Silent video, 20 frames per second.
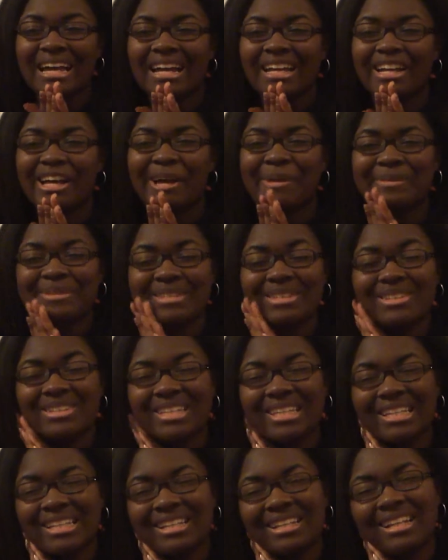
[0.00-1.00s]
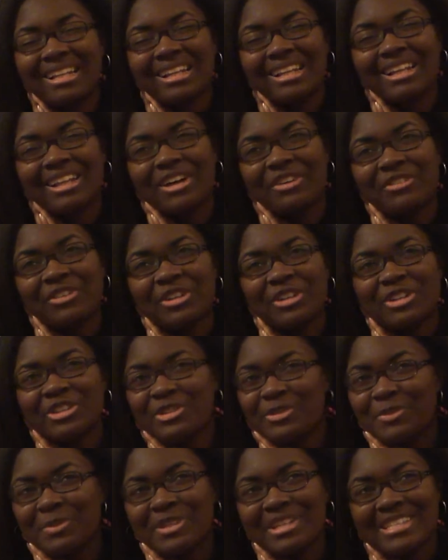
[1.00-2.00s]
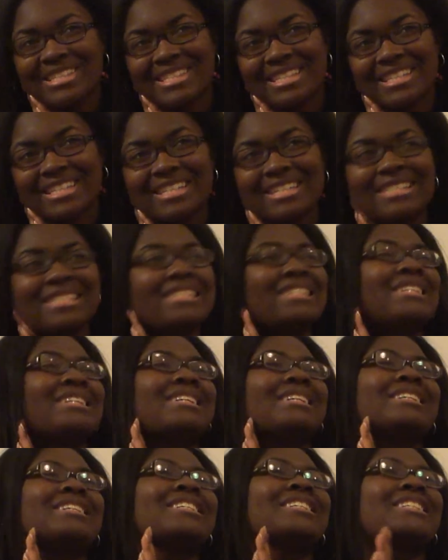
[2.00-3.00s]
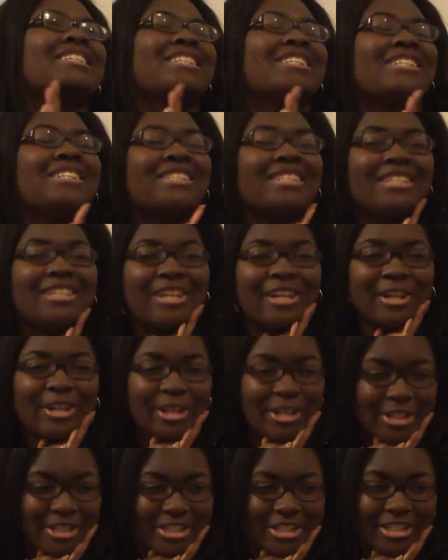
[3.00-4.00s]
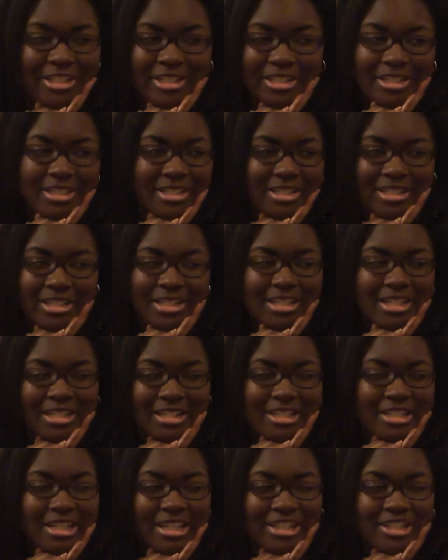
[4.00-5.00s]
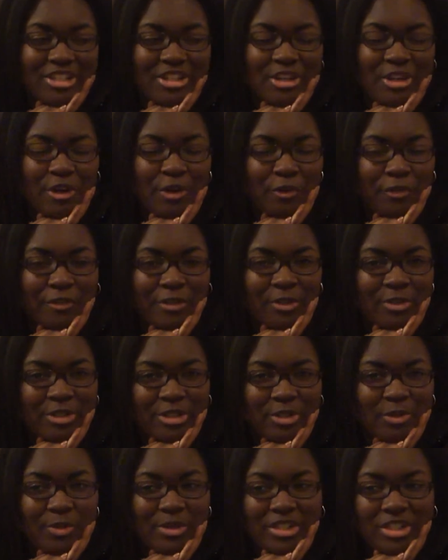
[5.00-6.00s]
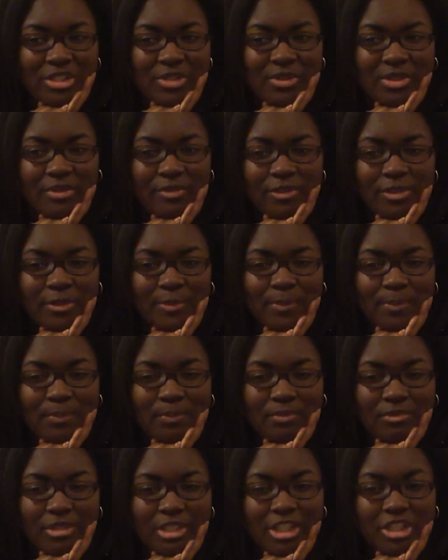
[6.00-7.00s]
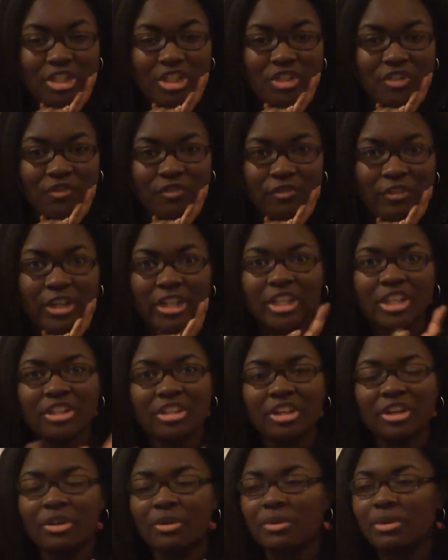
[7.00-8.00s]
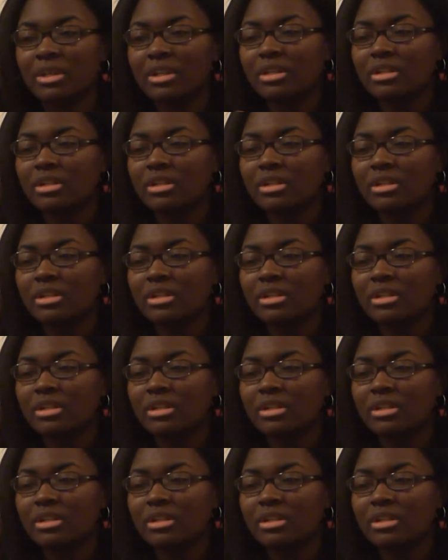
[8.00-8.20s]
I absolutely love her to pieces. She's hilarious. She has no filter whatsoever. It's just funny, though.